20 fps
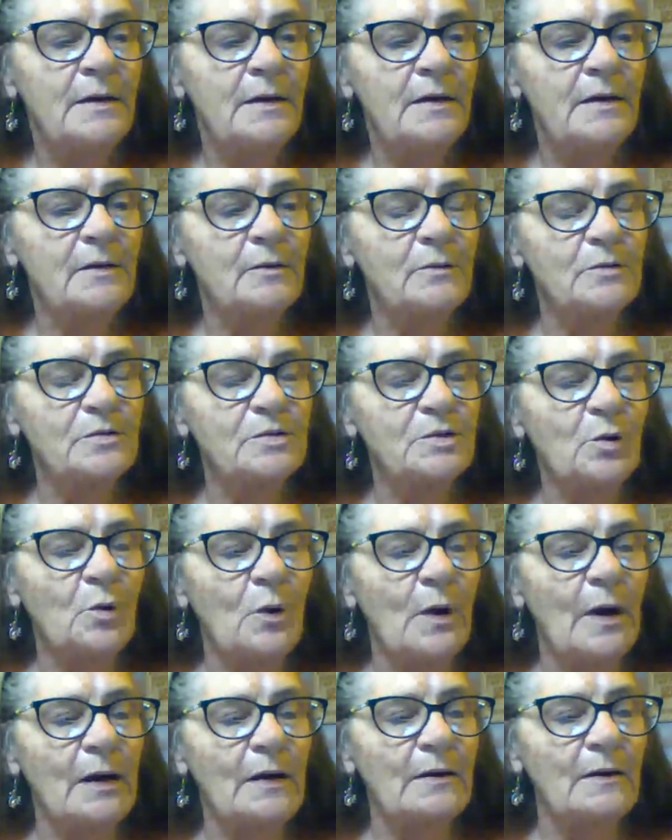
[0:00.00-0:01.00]
It was
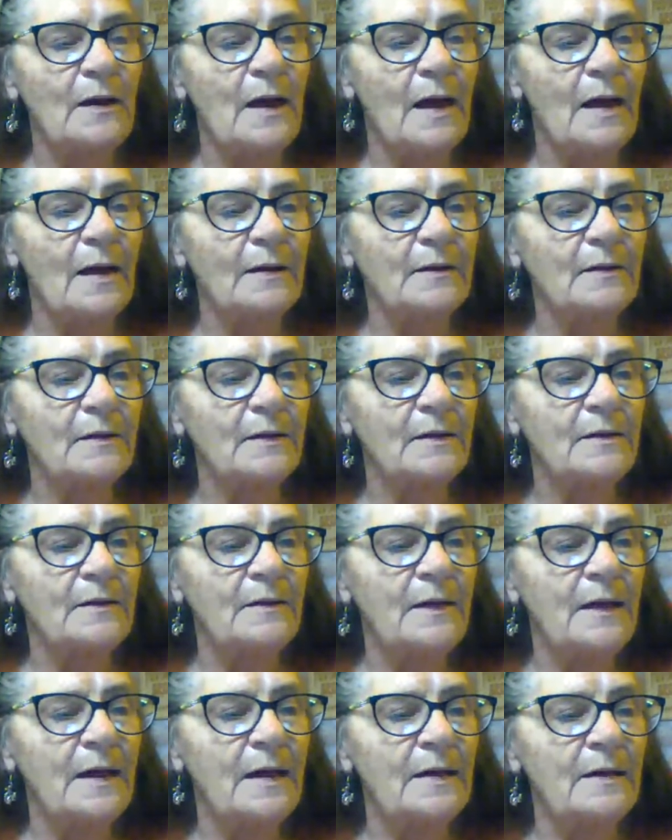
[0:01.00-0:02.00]
quite likely
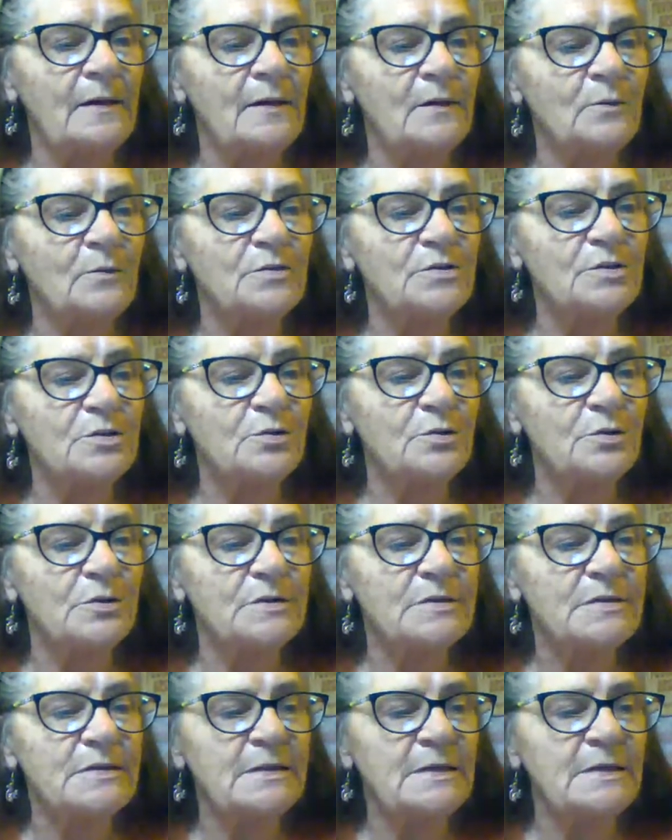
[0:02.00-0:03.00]
that it was
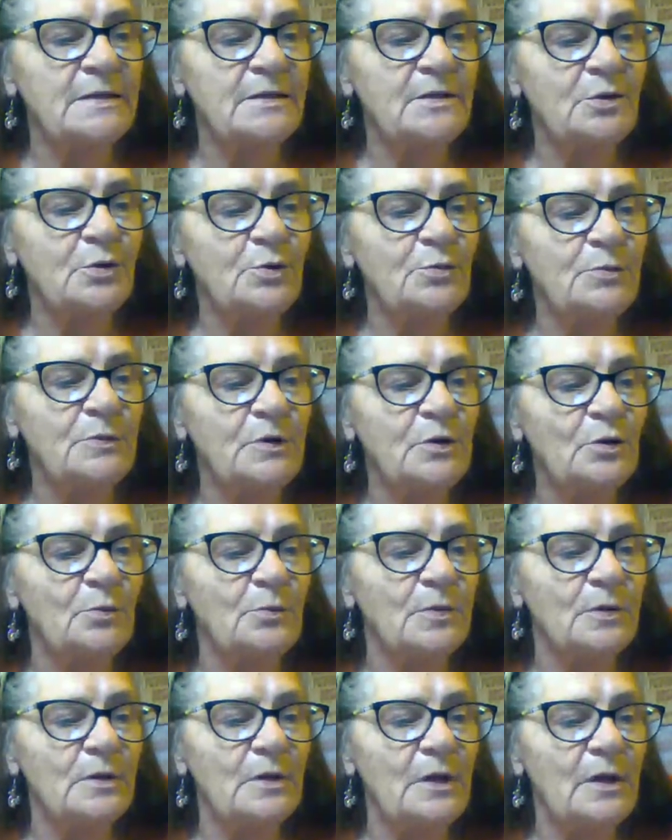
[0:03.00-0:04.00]
Christine whom
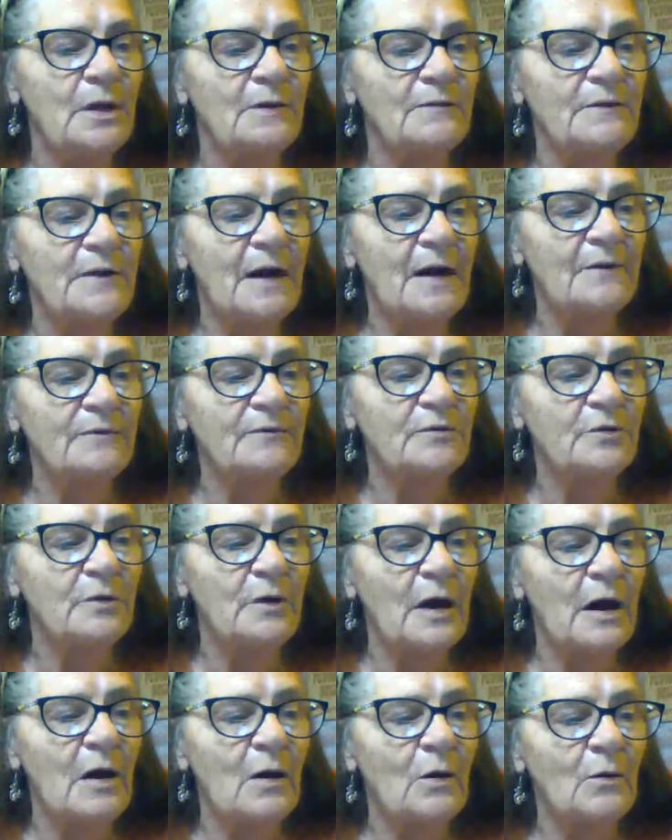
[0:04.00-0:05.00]
Gilbert loved
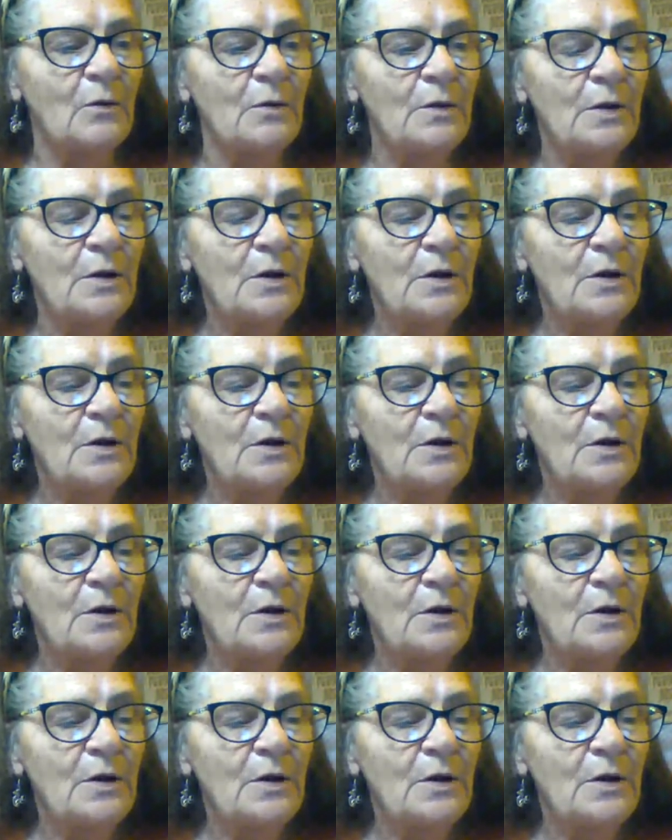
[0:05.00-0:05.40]
after all.